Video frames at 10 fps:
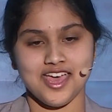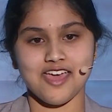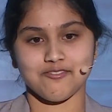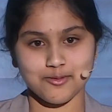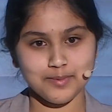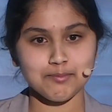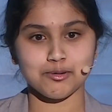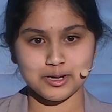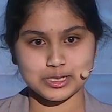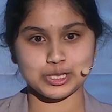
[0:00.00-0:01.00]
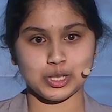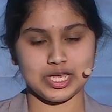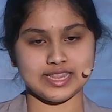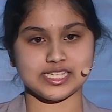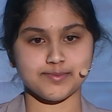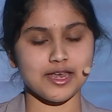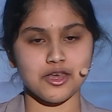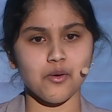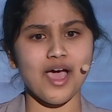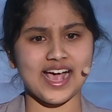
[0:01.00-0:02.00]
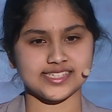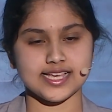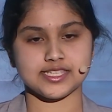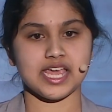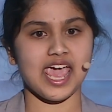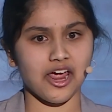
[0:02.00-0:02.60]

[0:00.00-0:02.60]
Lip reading: And for me personally, this meant no access to